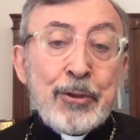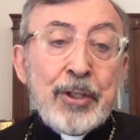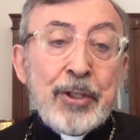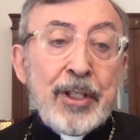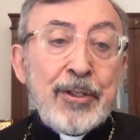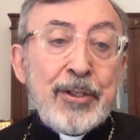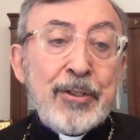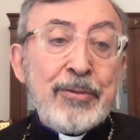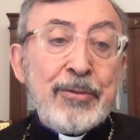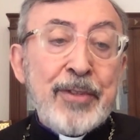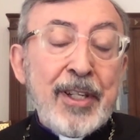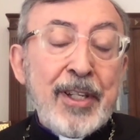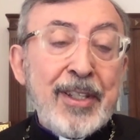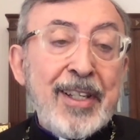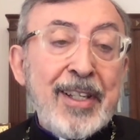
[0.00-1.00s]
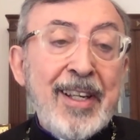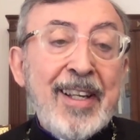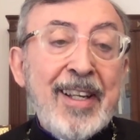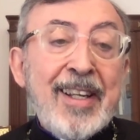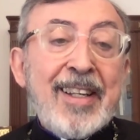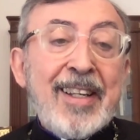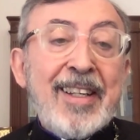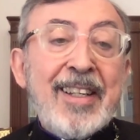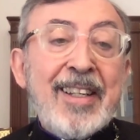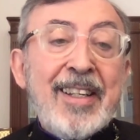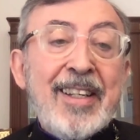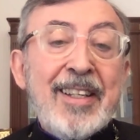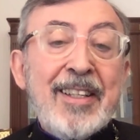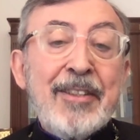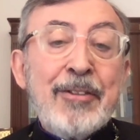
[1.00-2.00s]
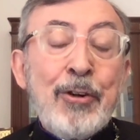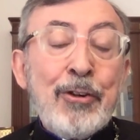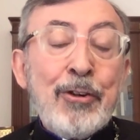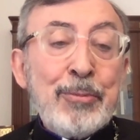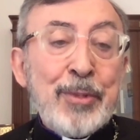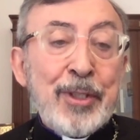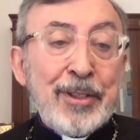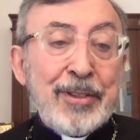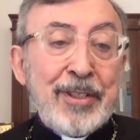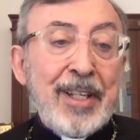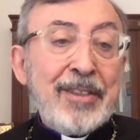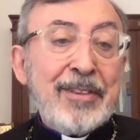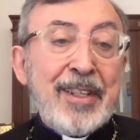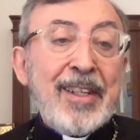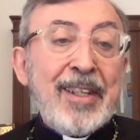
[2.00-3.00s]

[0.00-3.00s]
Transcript: it is very normal that